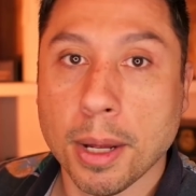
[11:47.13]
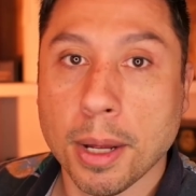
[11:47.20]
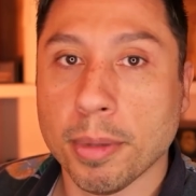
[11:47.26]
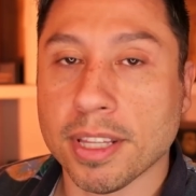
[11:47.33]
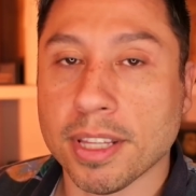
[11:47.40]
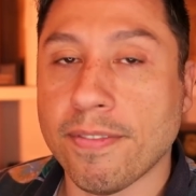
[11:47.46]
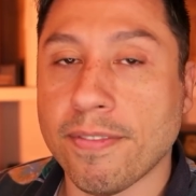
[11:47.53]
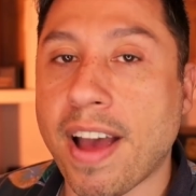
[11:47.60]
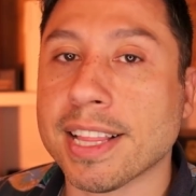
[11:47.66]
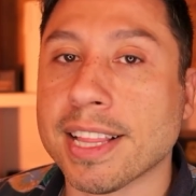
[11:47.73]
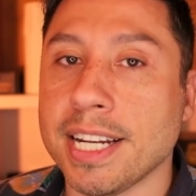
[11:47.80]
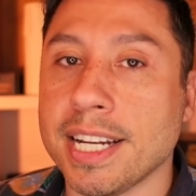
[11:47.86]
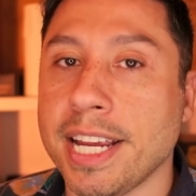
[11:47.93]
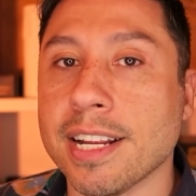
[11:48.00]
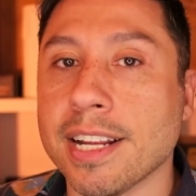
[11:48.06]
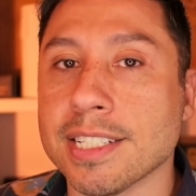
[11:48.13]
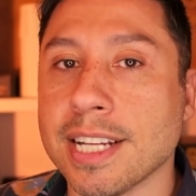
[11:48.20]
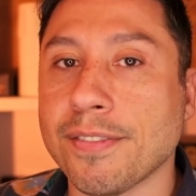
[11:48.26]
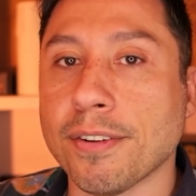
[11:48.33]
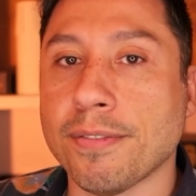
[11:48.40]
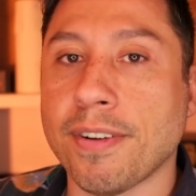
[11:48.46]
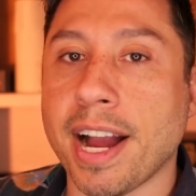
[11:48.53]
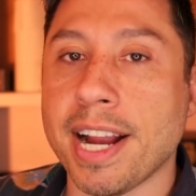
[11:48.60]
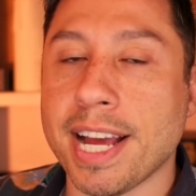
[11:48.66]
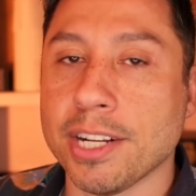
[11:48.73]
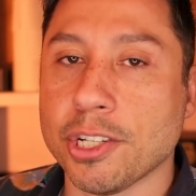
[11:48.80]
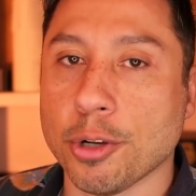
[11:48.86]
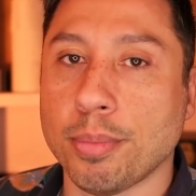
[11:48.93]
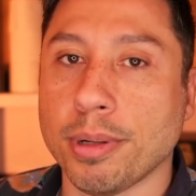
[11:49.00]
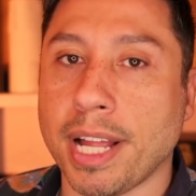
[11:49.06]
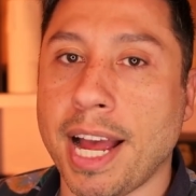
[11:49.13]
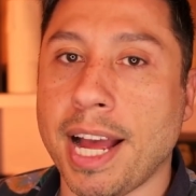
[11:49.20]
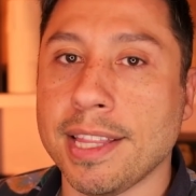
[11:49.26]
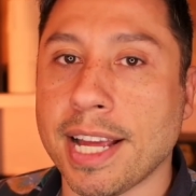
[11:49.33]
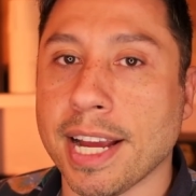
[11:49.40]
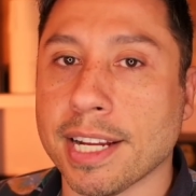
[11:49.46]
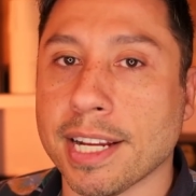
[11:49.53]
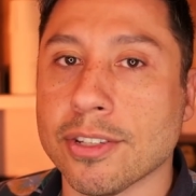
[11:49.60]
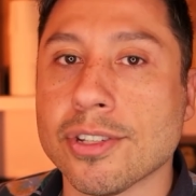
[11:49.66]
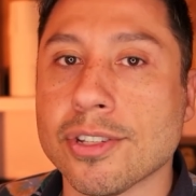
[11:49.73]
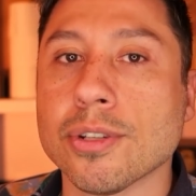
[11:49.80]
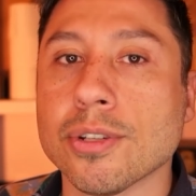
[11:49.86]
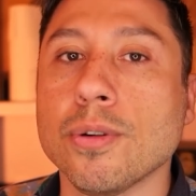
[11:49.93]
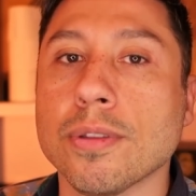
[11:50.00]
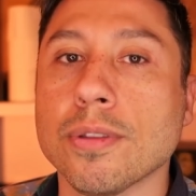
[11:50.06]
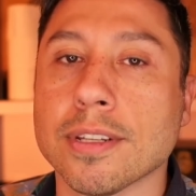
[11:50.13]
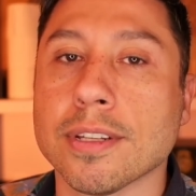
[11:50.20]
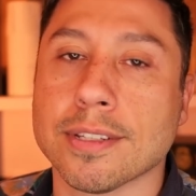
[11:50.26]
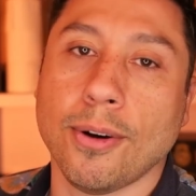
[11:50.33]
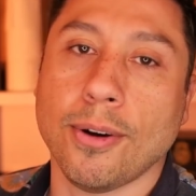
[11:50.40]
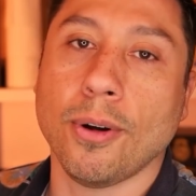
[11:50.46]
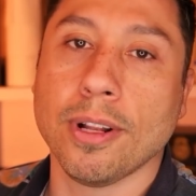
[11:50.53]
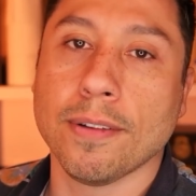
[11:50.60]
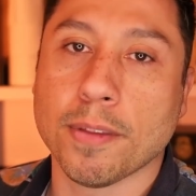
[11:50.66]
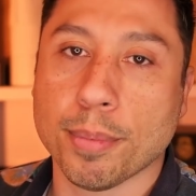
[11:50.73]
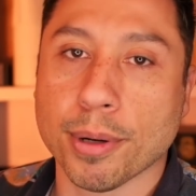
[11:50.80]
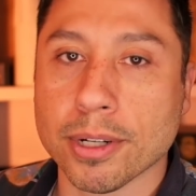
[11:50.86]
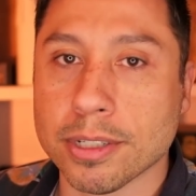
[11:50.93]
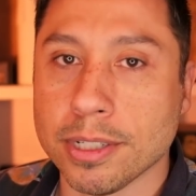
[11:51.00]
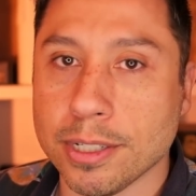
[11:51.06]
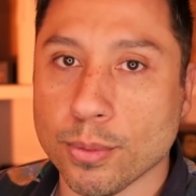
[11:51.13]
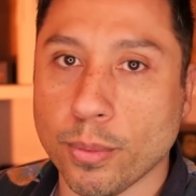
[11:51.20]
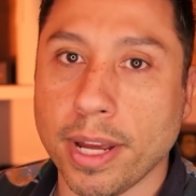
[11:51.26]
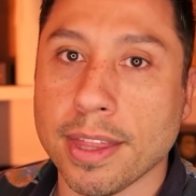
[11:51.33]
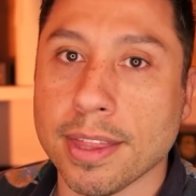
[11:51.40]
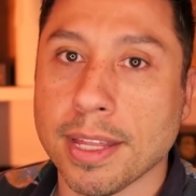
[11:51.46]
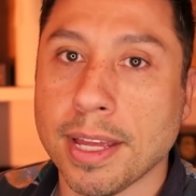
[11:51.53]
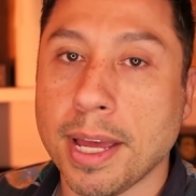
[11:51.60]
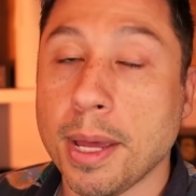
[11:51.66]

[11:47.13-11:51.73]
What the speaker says: But the fact that he doesn't have a financial plan that can soothe the soul of the person he's with